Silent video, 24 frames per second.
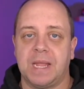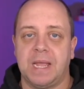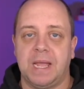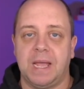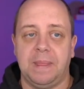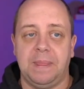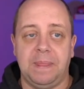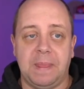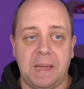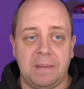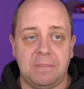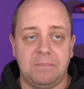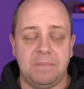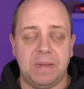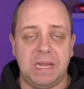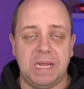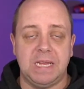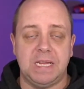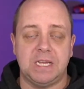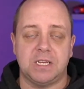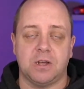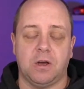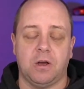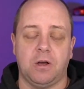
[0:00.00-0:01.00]
And that
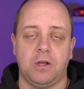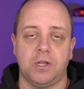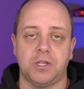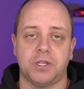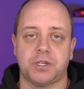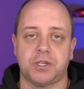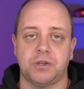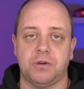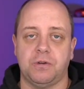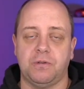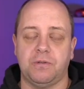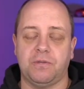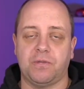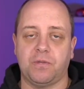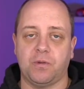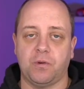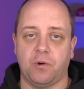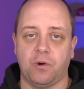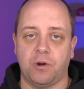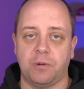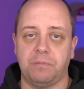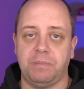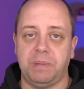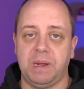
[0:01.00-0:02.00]
means also
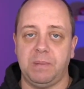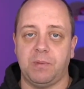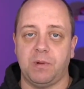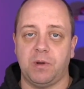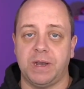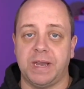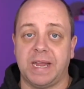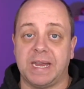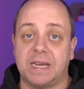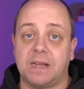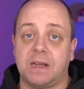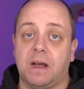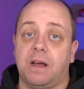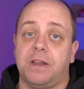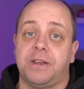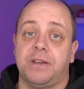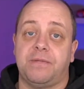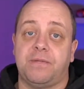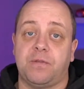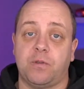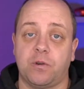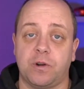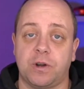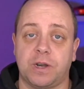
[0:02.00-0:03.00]
for people that can't
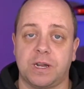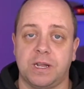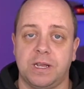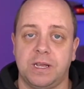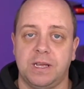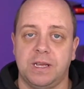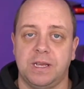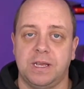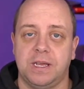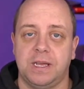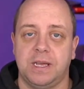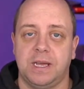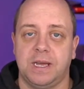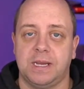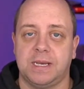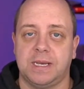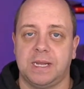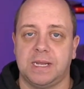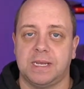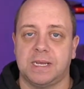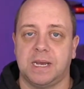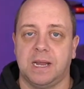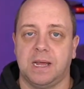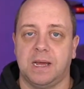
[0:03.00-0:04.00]
afford a
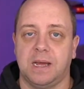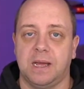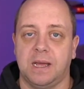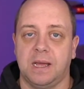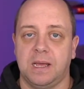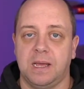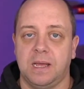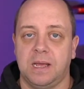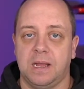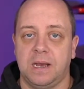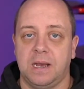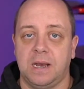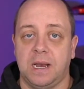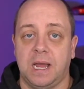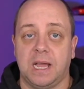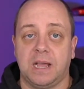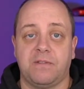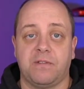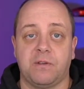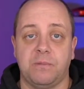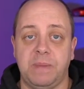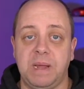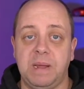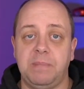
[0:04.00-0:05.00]
Tesla. Like
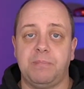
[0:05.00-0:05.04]
for me